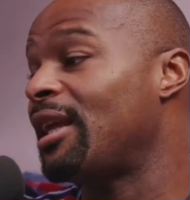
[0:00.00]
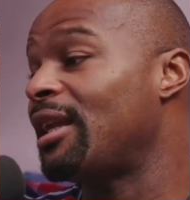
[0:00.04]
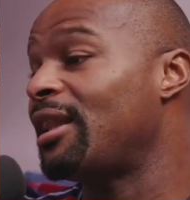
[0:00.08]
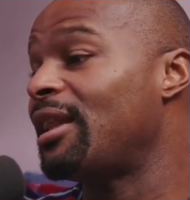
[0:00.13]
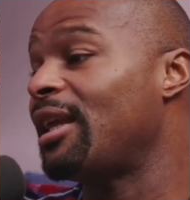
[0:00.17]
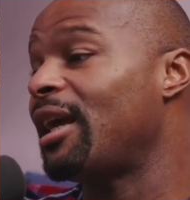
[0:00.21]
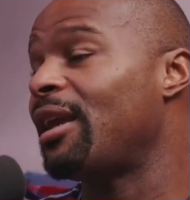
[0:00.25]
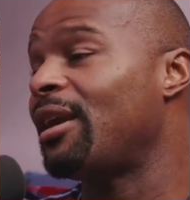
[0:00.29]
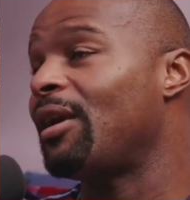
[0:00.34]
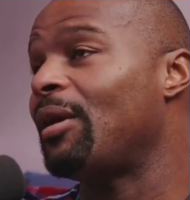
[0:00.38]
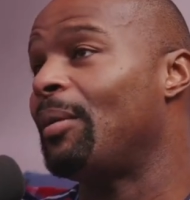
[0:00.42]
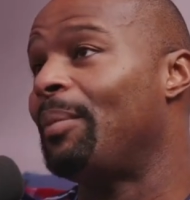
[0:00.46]

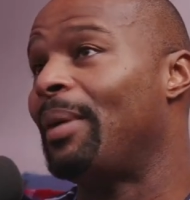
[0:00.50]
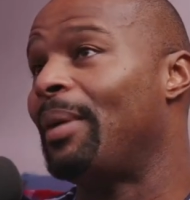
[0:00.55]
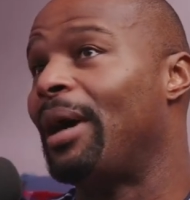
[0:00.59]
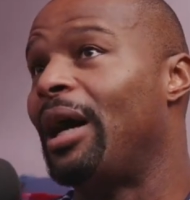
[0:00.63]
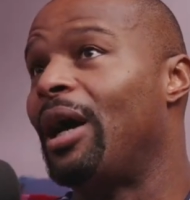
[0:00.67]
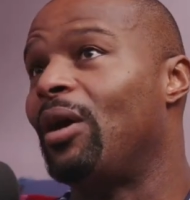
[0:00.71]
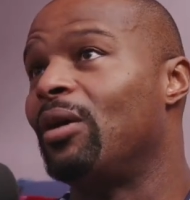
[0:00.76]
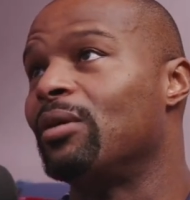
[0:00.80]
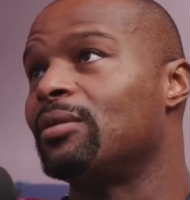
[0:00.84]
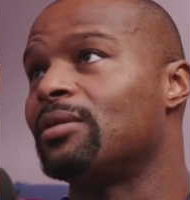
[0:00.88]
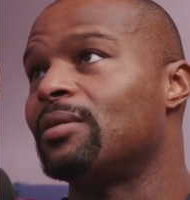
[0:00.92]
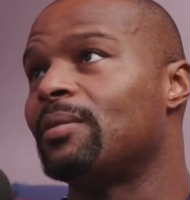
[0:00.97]
thing
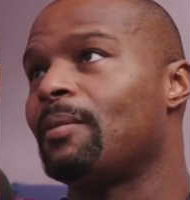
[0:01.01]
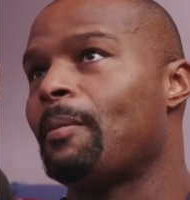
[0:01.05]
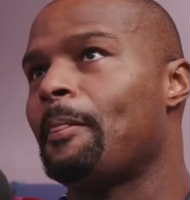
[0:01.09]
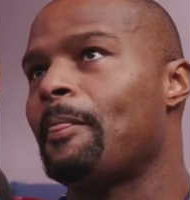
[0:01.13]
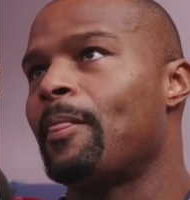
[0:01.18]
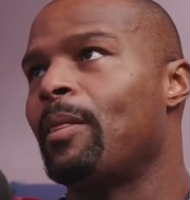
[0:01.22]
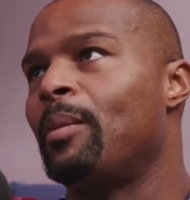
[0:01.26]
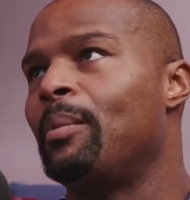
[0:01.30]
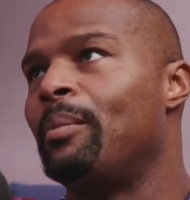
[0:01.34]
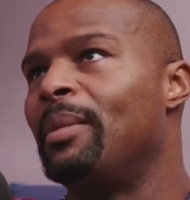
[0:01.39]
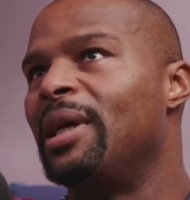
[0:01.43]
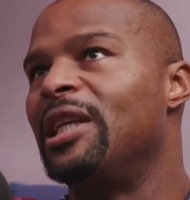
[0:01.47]
about
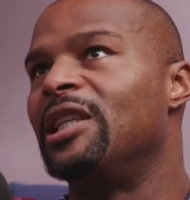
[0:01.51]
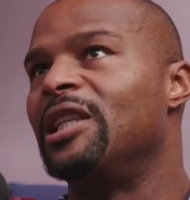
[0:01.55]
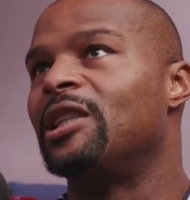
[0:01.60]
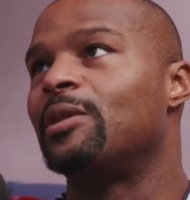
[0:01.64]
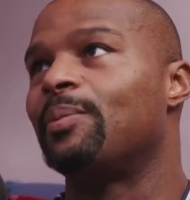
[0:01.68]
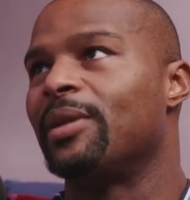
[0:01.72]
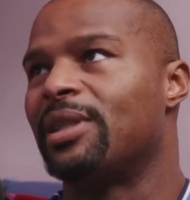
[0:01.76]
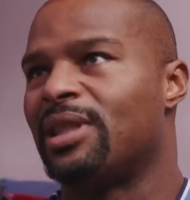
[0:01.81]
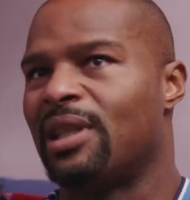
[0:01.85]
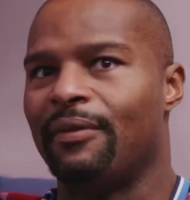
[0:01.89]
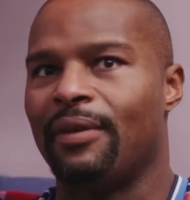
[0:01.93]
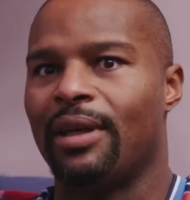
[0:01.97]
me
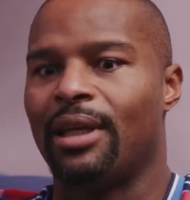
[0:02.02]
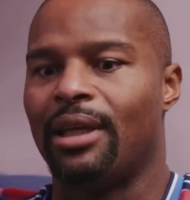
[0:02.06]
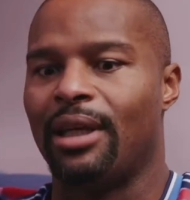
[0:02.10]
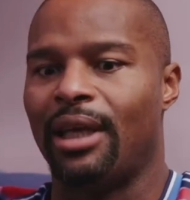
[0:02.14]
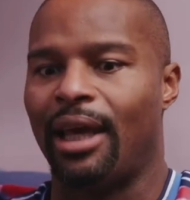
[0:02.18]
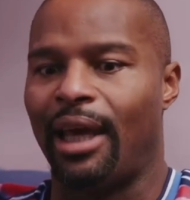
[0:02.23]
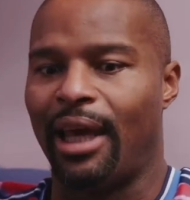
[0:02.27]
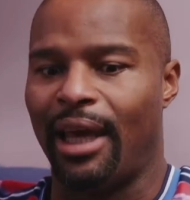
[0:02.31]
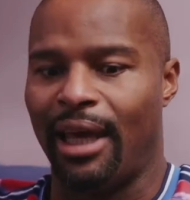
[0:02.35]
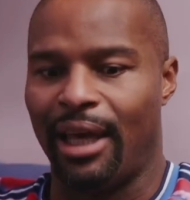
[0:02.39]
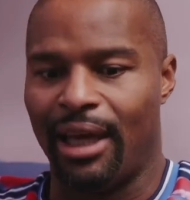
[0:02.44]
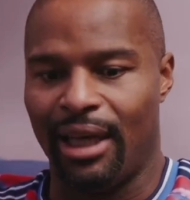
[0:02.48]

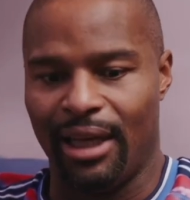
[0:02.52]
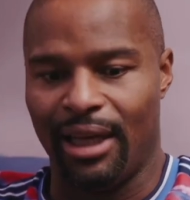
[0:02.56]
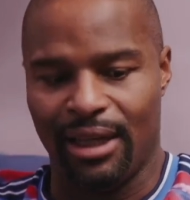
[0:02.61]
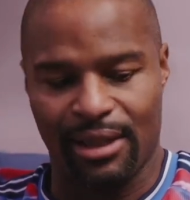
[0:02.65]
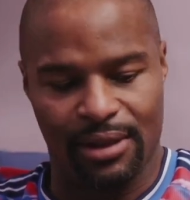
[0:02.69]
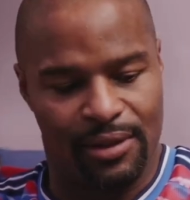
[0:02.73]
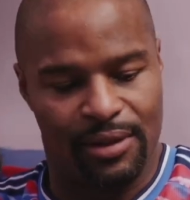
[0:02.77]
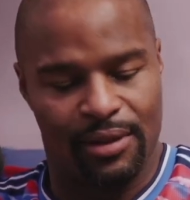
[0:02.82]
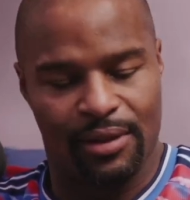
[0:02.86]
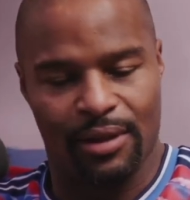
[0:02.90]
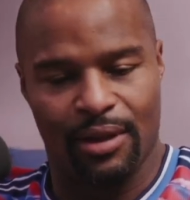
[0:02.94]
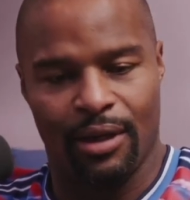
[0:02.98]
specifically
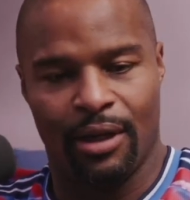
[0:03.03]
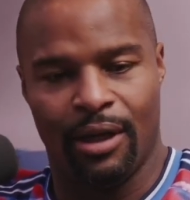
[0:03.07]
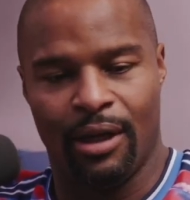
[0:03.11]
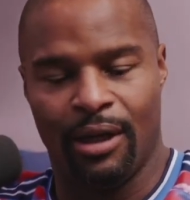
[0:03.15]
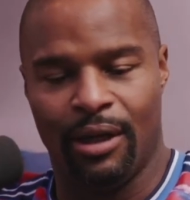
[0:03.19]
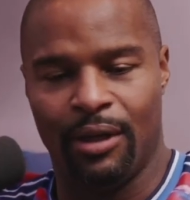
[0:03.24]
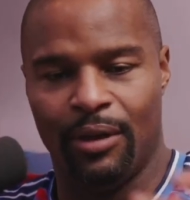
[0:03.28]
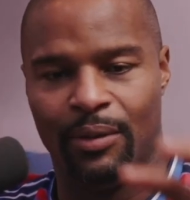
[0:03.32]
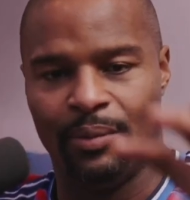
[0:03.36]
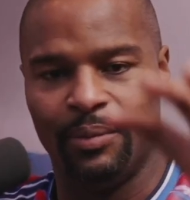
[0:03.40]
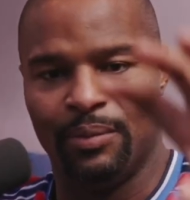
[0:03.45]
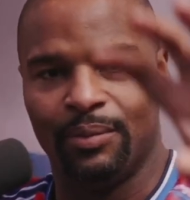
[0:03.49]
is
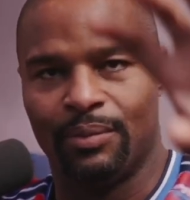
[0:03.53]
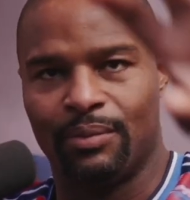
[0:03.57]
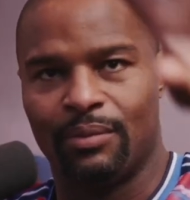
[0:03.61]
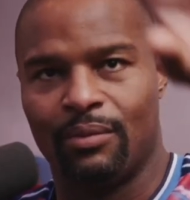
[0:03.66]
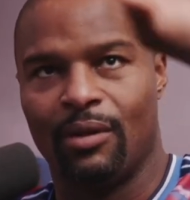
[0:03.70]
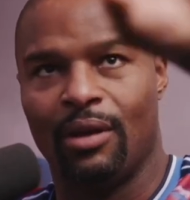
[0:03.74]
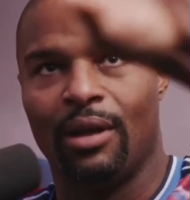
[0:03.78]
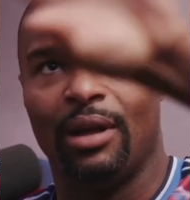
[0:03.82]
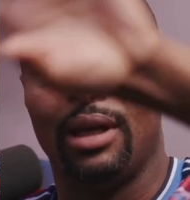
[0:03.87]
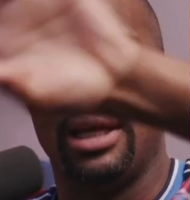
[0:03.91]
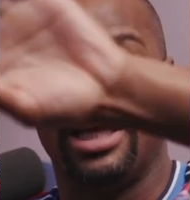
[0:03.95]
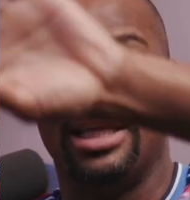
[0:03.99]

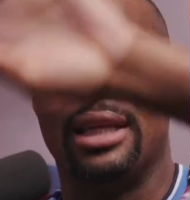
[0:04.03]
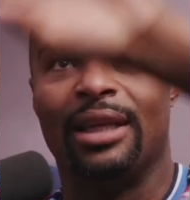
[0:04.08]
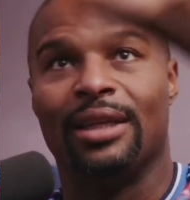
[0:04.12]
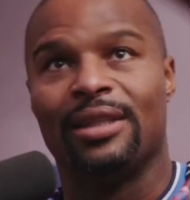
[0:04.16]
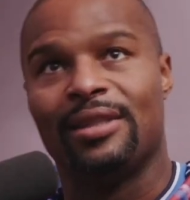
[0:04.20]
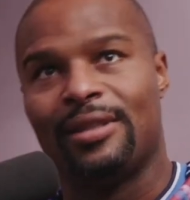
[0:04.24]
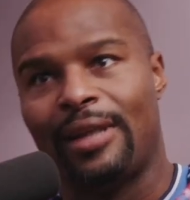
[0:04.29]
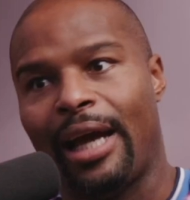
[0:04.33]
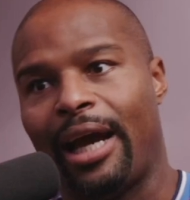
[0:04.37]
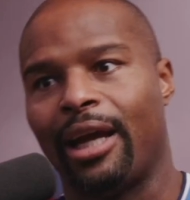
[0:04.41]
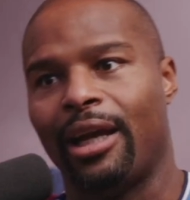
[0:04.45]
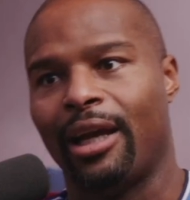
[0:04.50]
in the
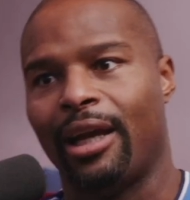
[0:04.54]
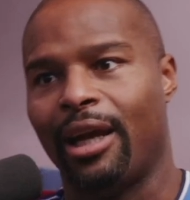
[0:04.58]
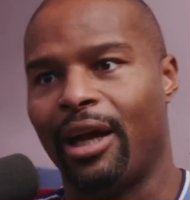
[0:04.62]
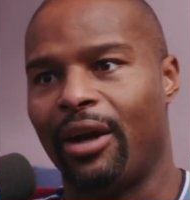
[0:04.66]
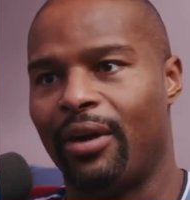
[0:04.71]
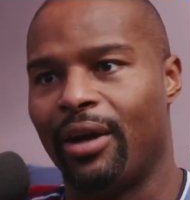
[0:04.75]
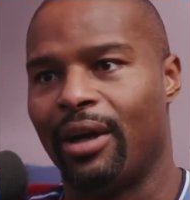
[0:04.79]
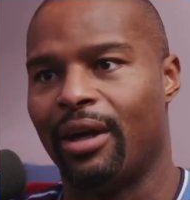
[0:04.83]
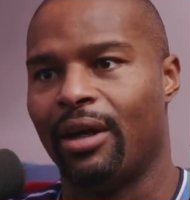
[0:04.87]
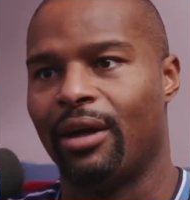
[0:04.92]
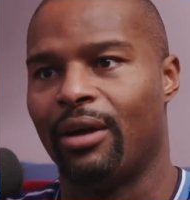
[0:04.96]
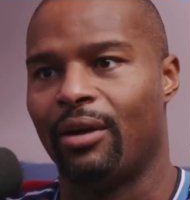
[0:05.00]

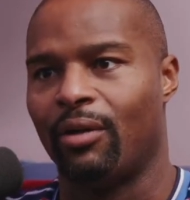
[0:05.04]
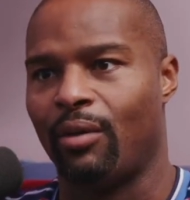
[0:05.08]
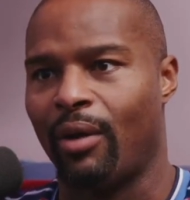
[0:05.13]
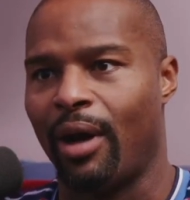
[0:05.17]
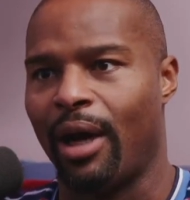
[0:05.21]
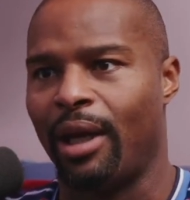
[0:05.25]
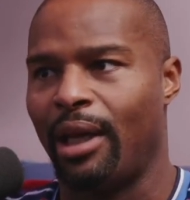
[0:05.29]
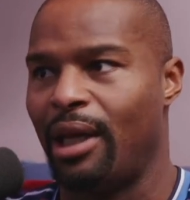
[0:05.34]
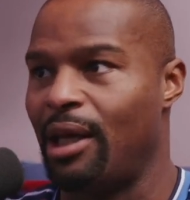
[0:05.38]
secondary, right?